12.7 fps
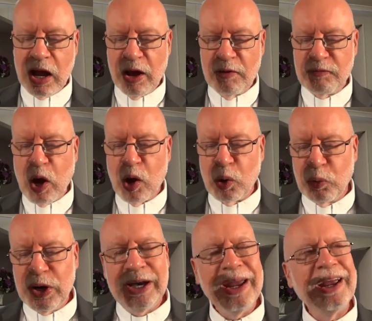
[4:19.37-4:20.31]
of our
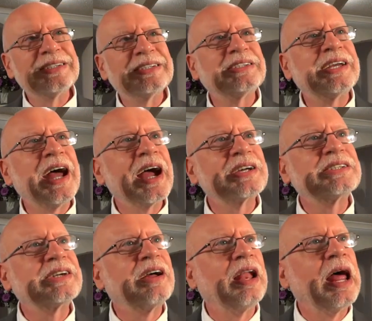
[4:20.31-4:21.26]
reading's
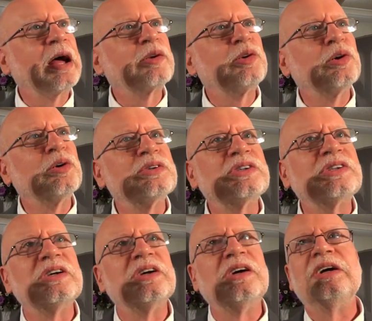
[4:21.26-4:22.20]
tax
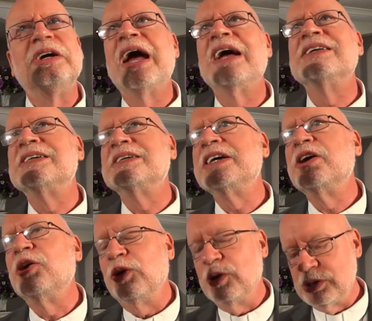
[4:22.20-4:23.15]
collectors and
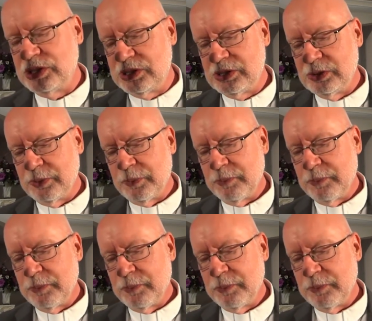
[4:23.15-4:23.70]
sinners.